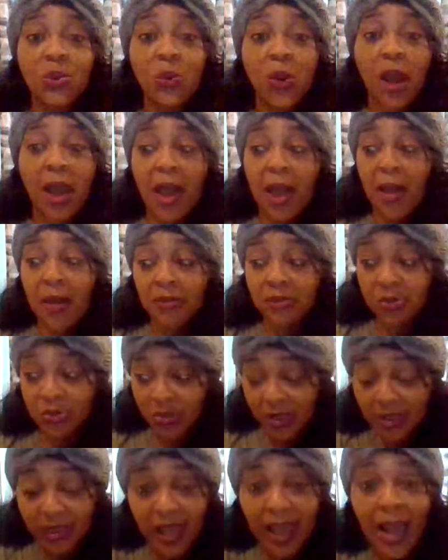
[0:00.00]
or I'll
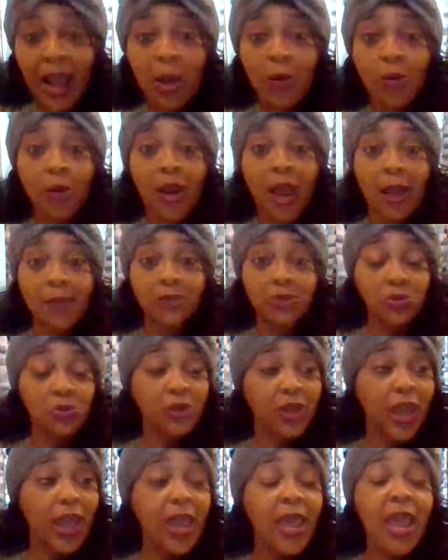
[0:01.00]
do it in an hour. I'm
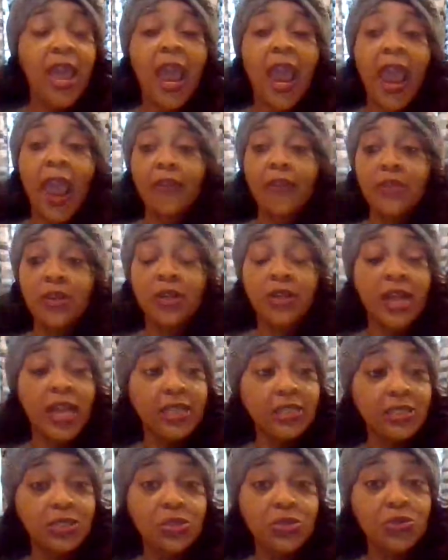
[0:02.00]
doing that, and then
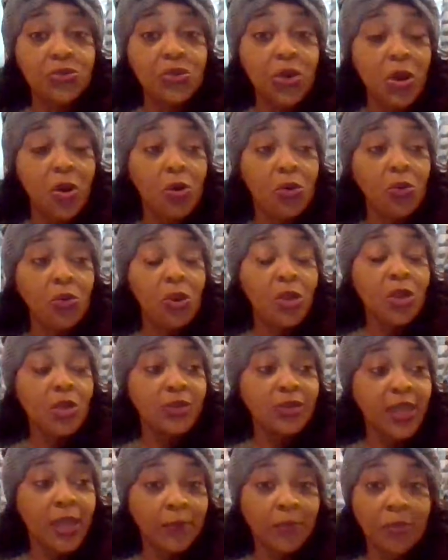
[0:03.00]
next thing you know,
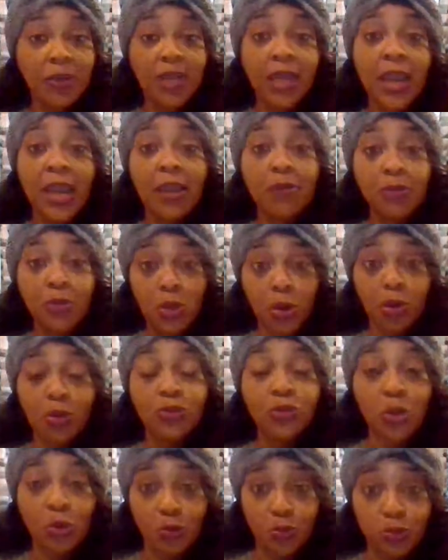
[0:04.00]
that became
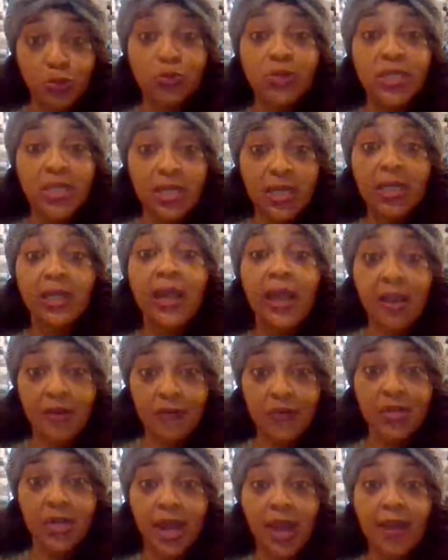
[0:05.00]
your your routine
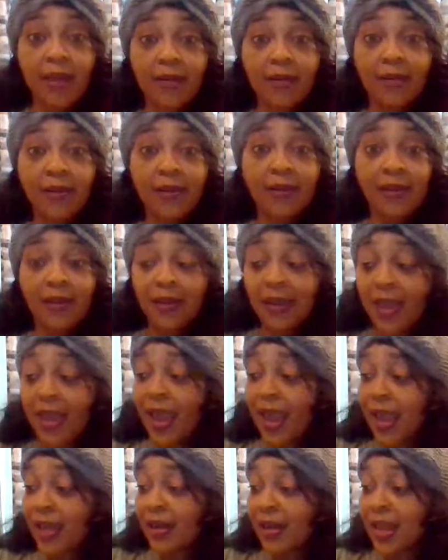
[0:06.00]
every day.
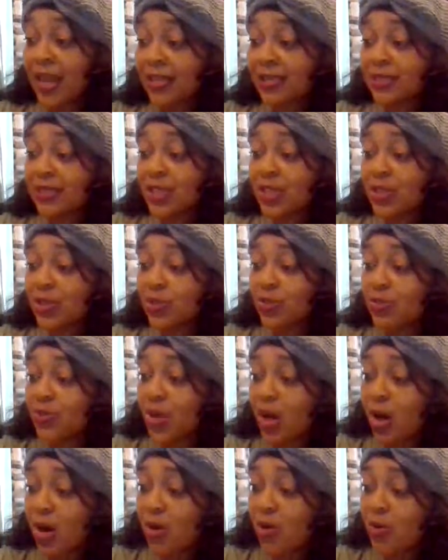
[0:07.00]
And next thing you
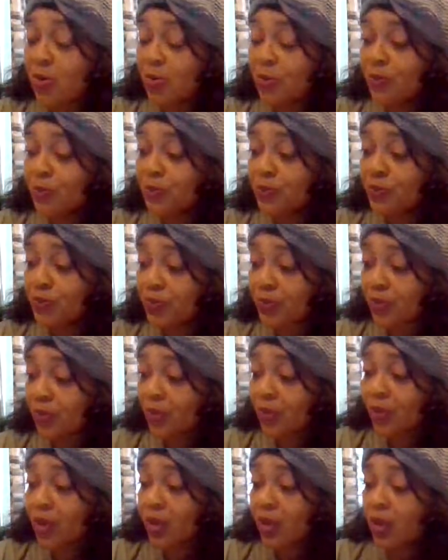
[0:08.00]
know,
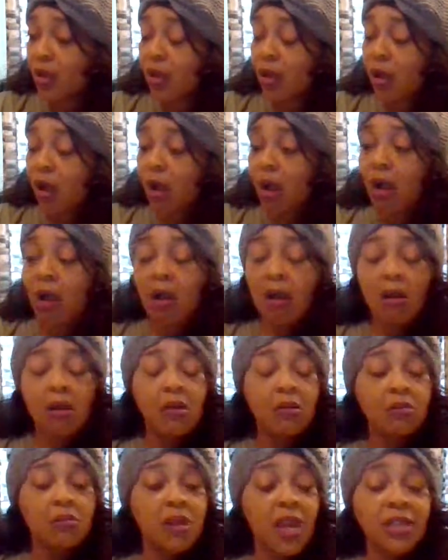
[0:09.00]

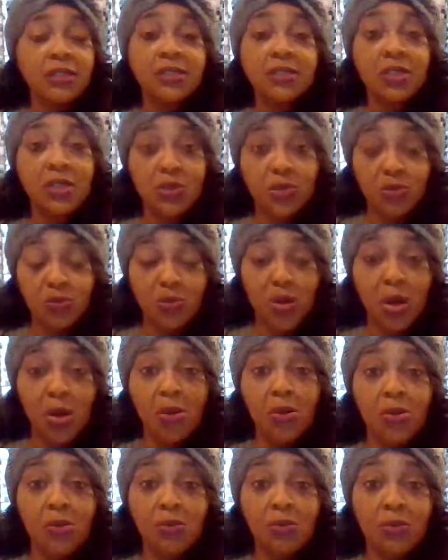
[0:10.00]
uh, next thing you
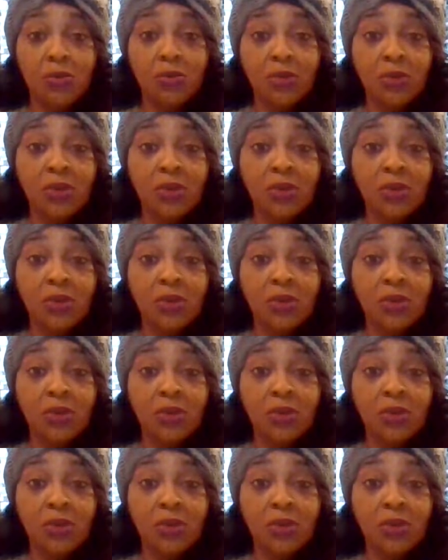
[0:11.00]
know,